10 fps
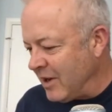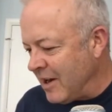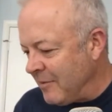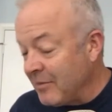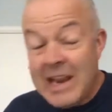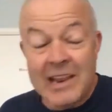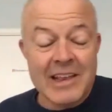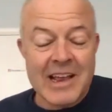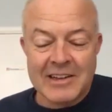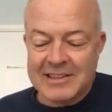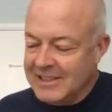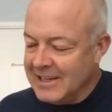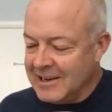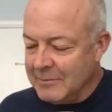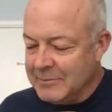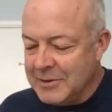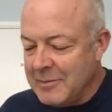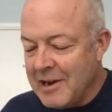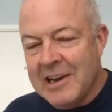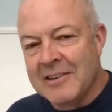but anything else that comes to
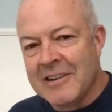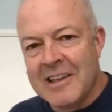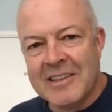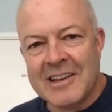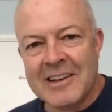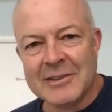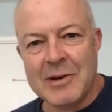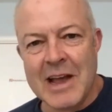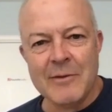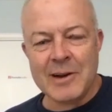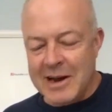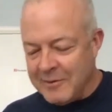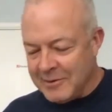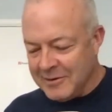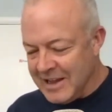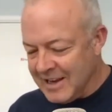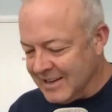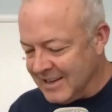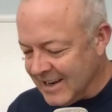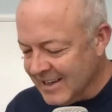mind or anything else we haven't covered
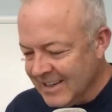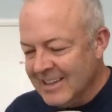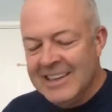that